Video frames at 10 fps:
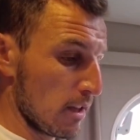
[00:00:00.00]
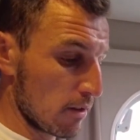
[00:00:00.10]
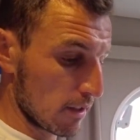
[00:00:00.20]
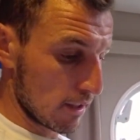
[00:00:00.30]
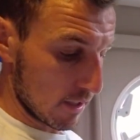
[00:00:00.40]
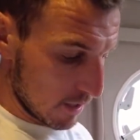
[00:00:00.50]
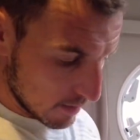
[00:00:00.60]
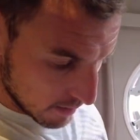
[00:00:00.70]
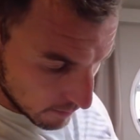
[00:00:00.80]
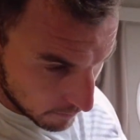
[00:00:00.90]
You can
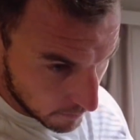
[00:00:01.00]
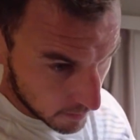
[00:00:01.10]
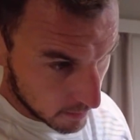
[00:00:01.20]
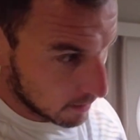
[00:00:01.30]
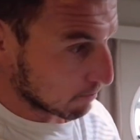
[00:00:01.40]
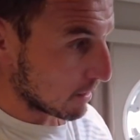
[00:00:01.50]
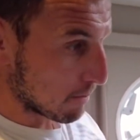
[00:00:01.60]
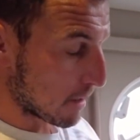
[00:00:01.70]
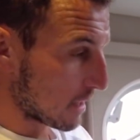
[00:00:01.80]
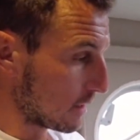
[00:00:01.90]
easily fit,
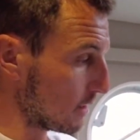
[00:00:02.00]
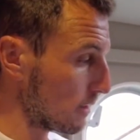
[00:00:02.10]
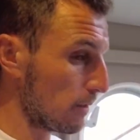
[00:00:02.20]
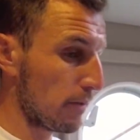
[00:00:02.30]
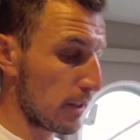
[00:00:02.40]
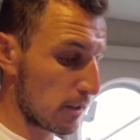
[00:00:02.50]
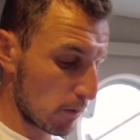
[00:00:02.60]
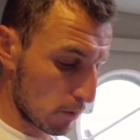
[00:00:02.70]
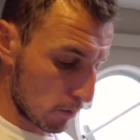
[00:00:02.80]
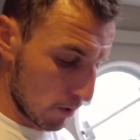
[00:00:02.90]
big bed, easily fit
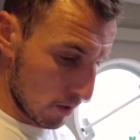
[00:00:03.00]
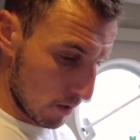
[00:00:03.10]
2